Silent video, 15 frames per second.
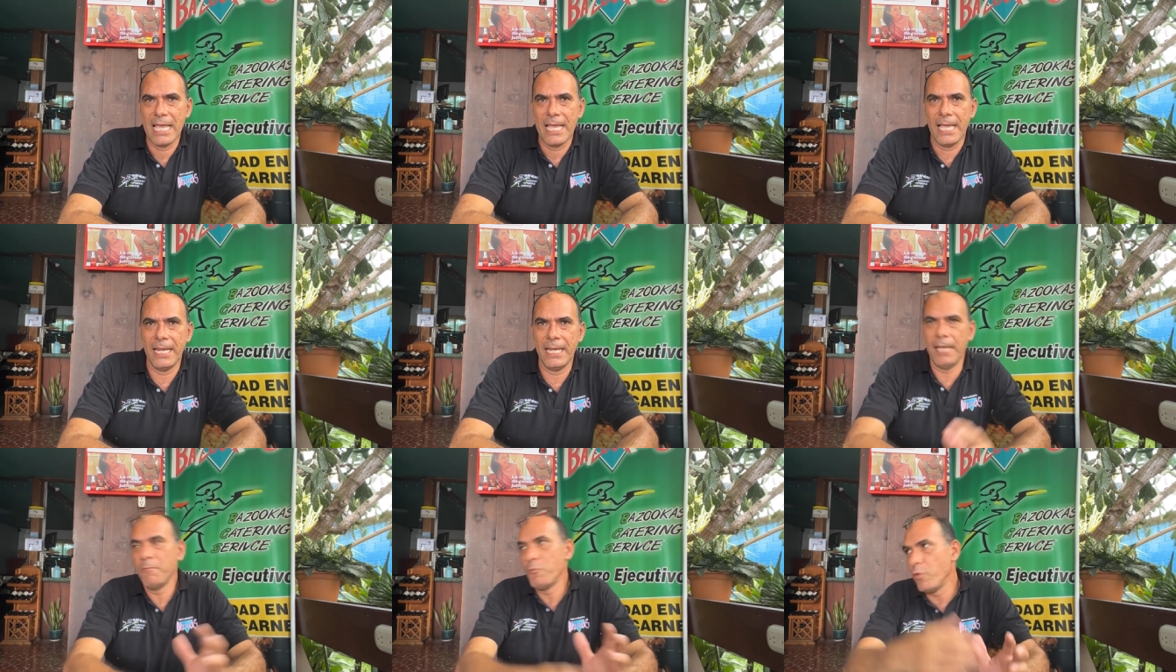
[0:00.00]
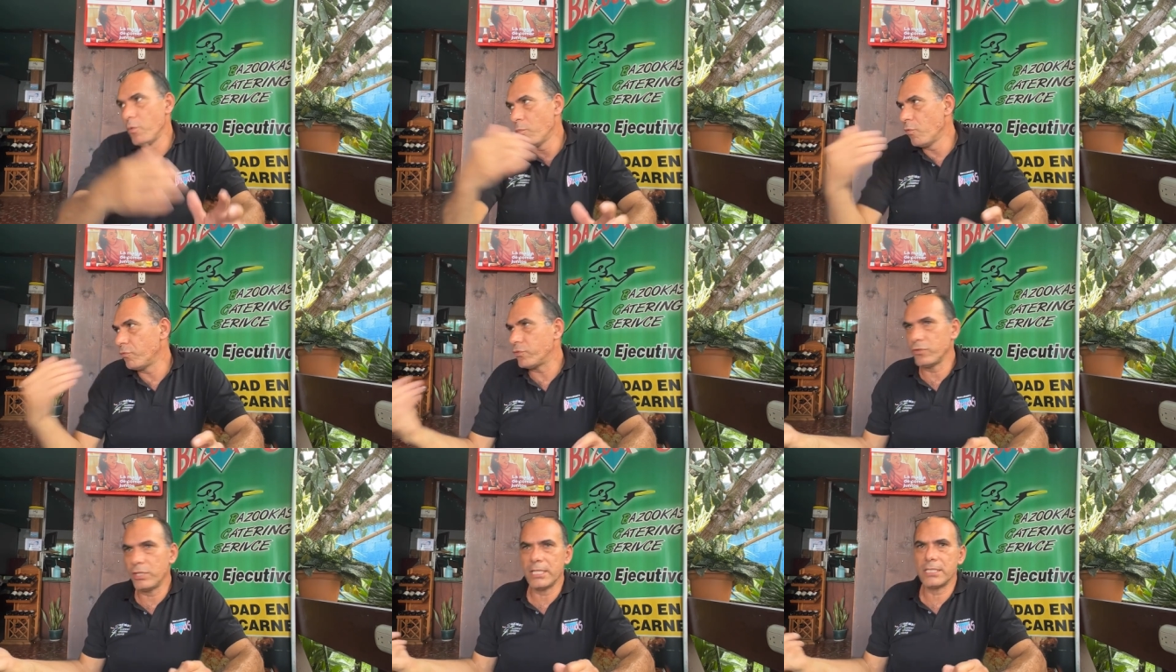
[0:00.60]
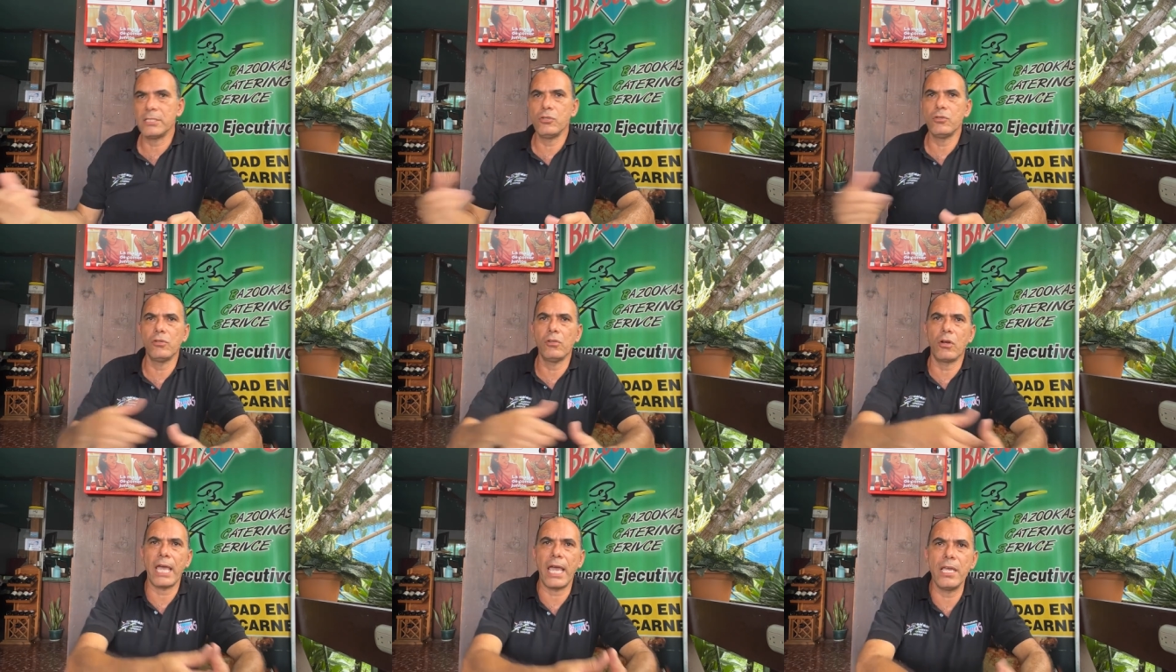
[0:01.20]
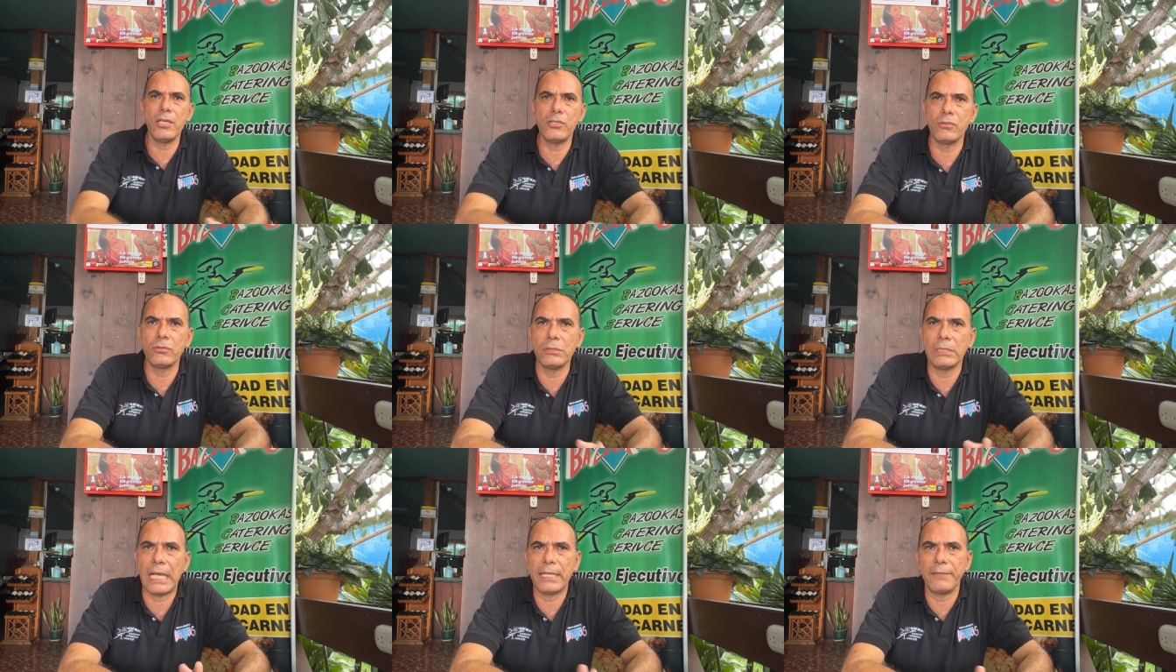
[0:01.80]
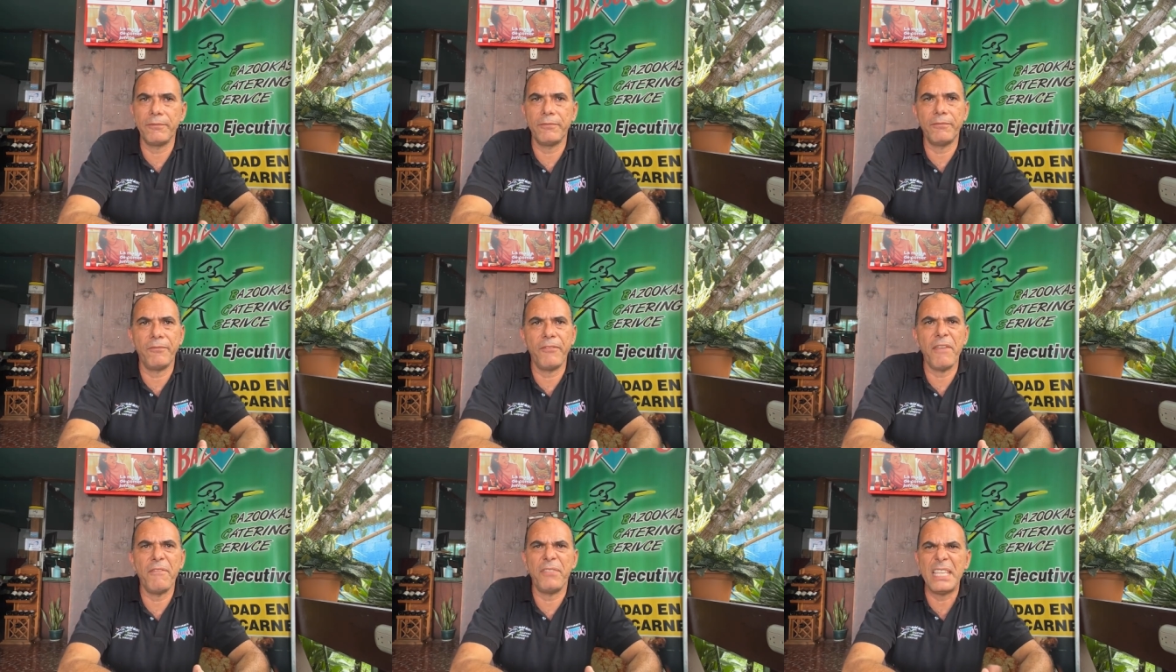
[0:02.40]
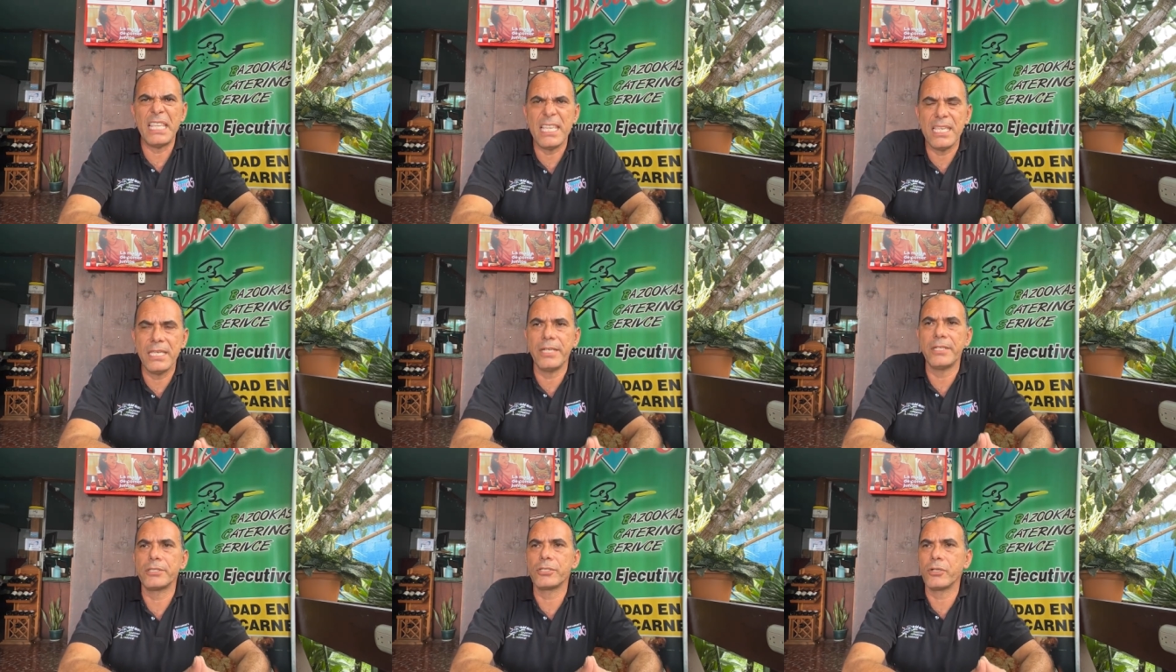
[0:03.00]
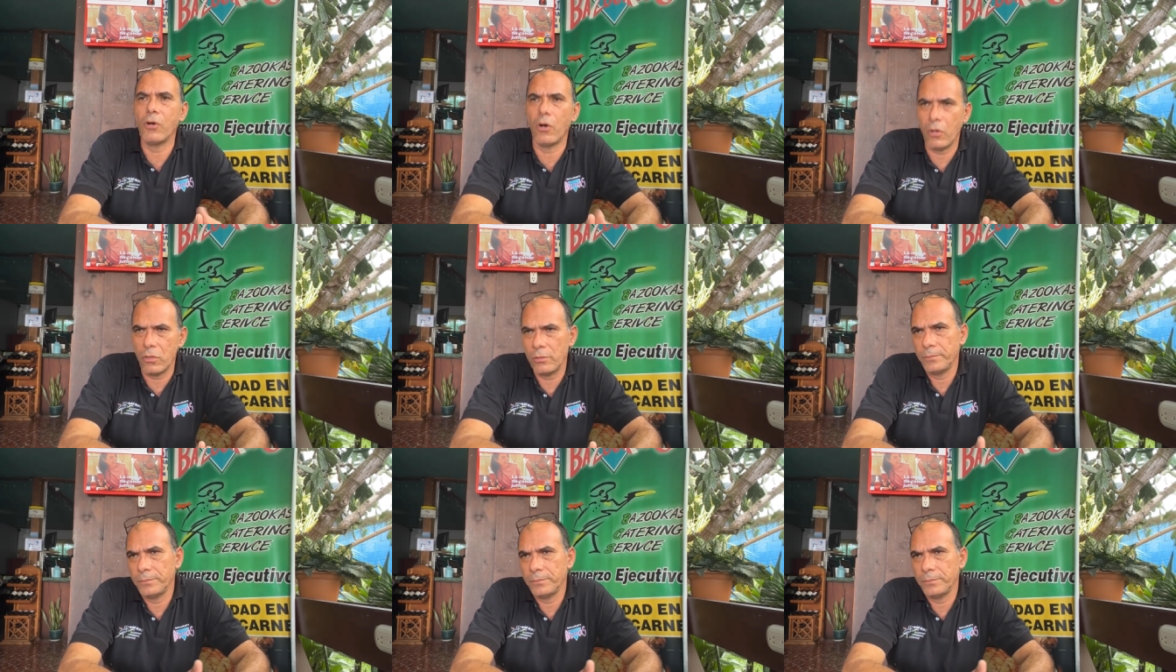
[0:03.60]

And then we moved to this new location like 15 years ago.